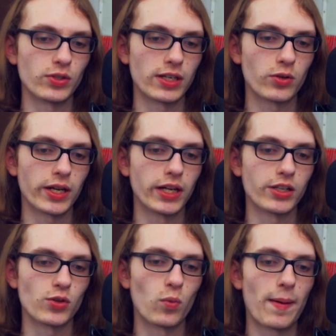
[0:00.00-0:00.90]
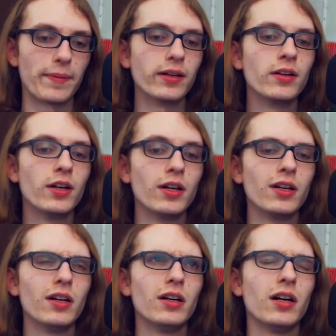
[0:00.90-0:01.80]
created as a weapon,
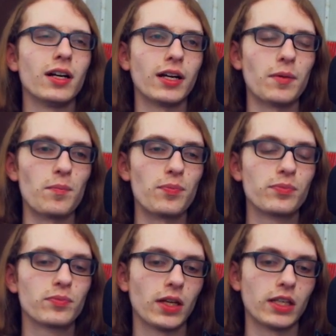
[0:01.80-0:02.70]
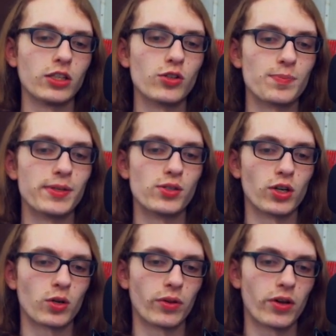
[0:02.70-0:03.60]
and he goes
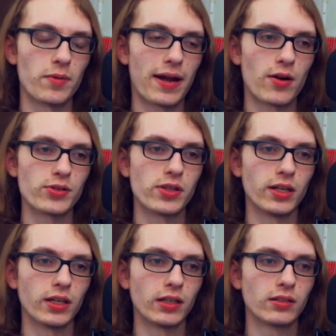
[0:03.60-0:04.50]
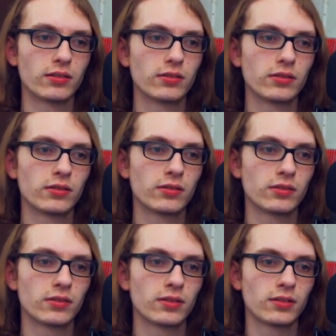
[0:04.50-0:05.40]
berserk with all the powers that
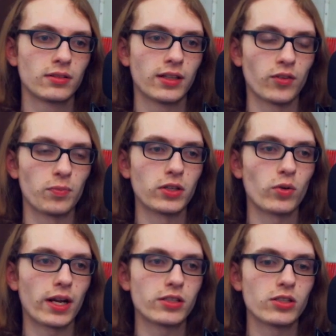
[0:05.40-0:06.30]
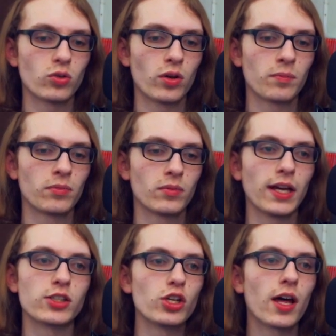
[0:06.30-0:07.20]
have been granted to him.
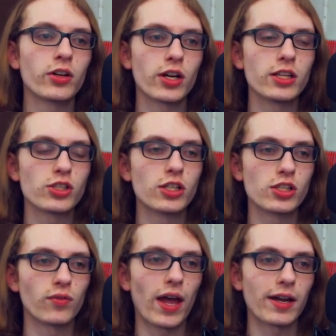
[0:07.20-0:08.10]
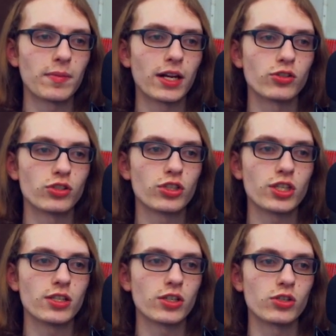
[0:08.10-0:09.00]
It's another instance of Eggman
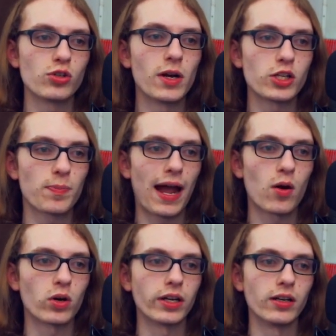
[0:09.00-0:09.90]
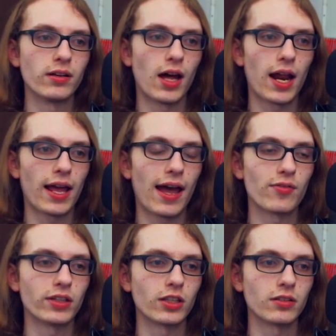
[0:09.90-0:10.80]
seizing too much power and not
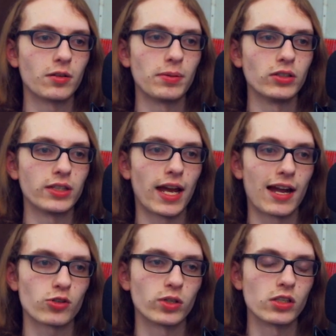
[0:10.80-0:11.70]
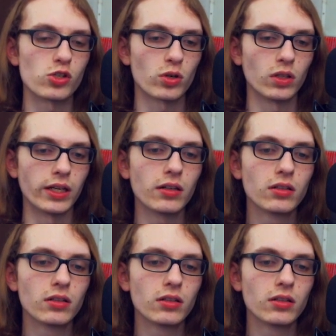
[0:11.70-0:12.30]
having the ability to actually control it.